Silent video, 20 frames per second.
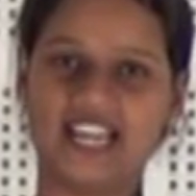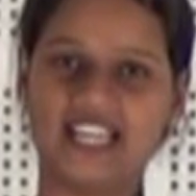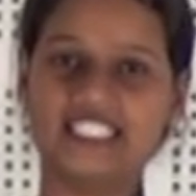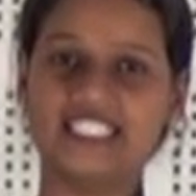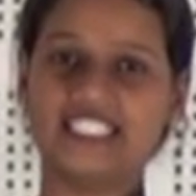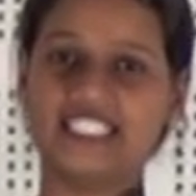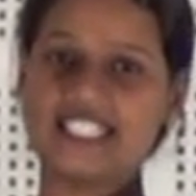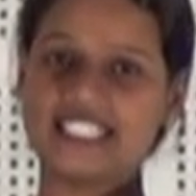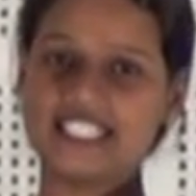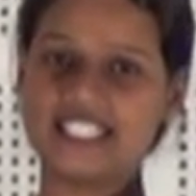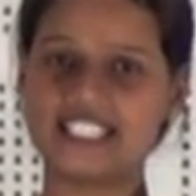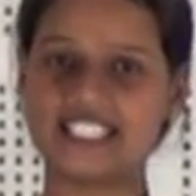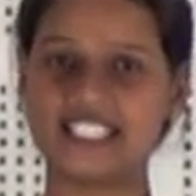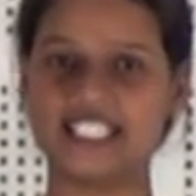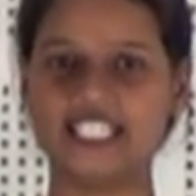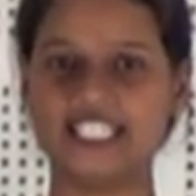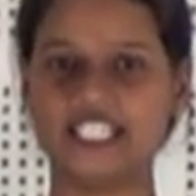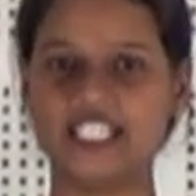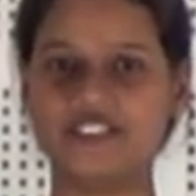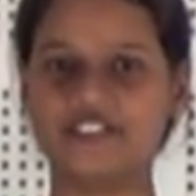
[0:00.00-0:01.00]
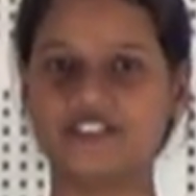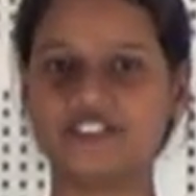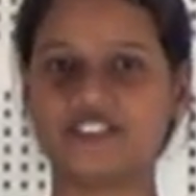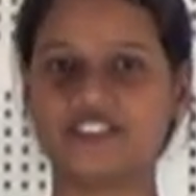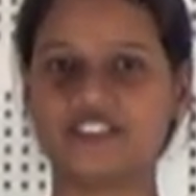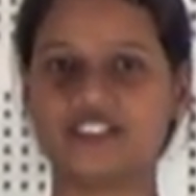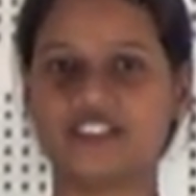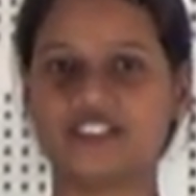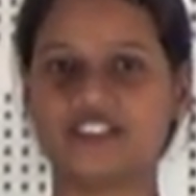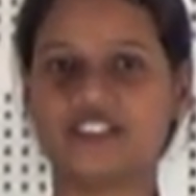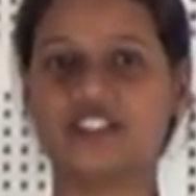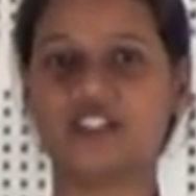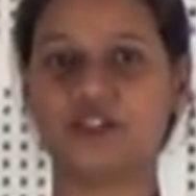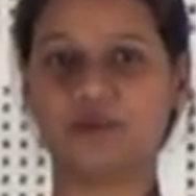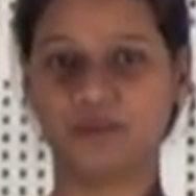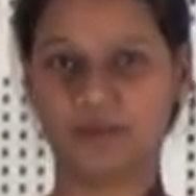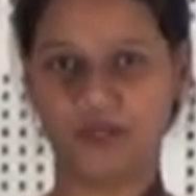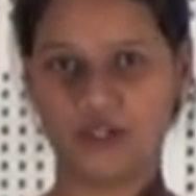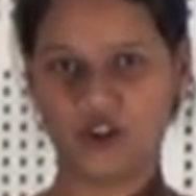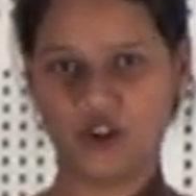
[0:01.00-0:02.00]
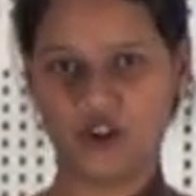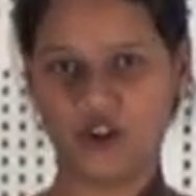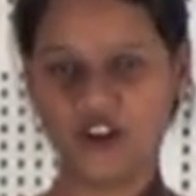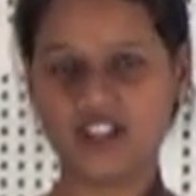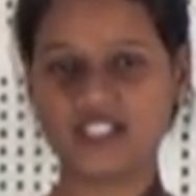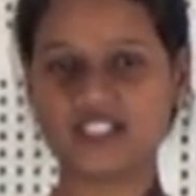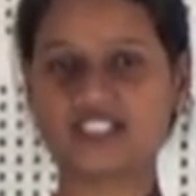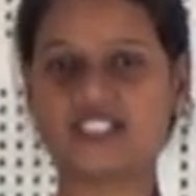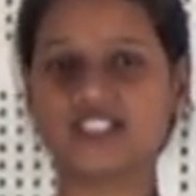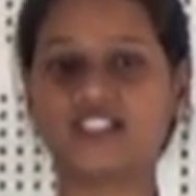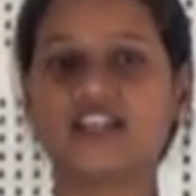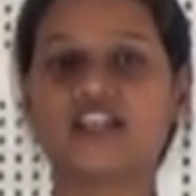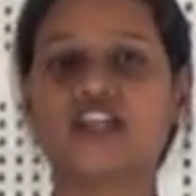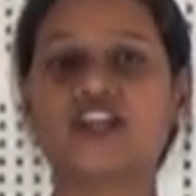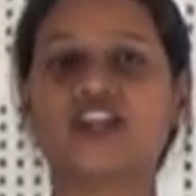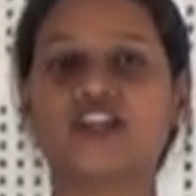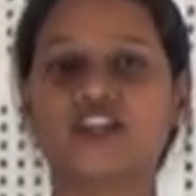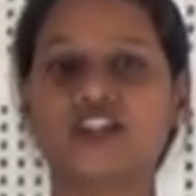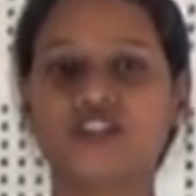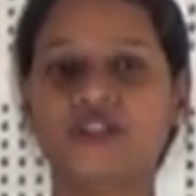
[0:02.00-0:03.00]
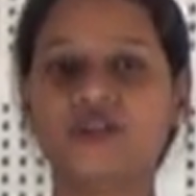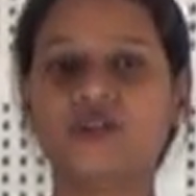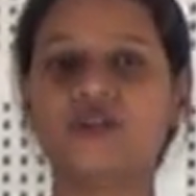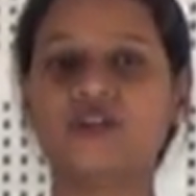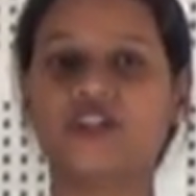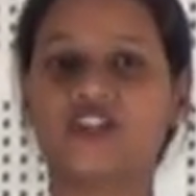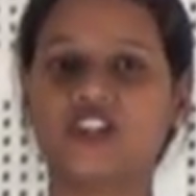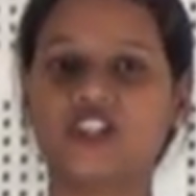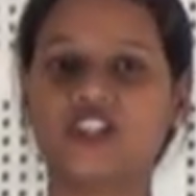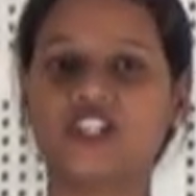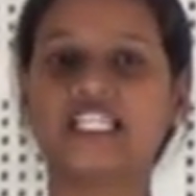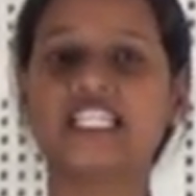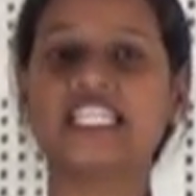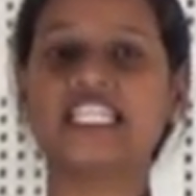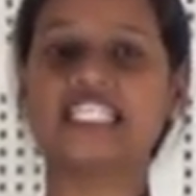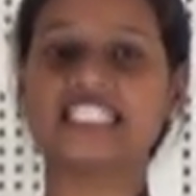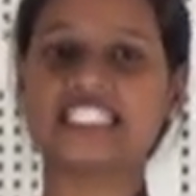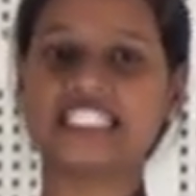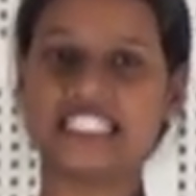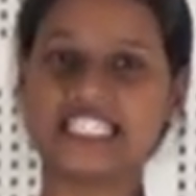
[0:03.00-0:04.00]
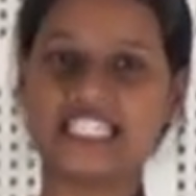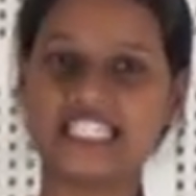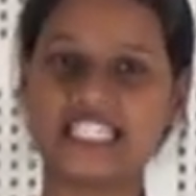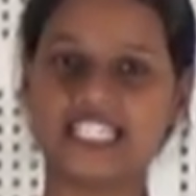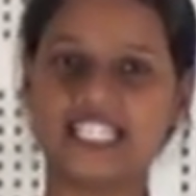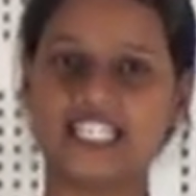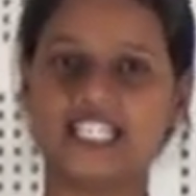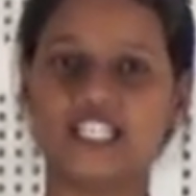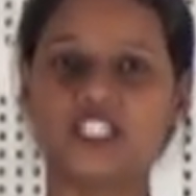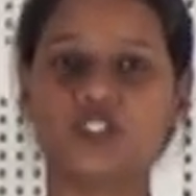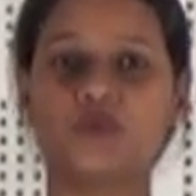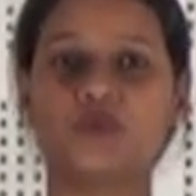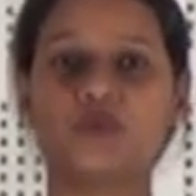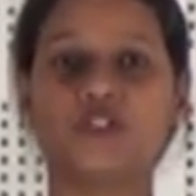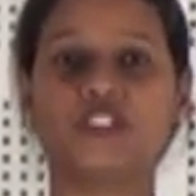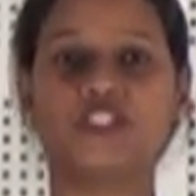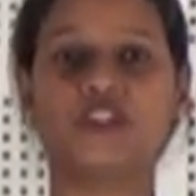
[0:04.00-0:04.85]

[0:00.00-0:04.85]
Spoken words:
that this is a leaf? Because you could see it with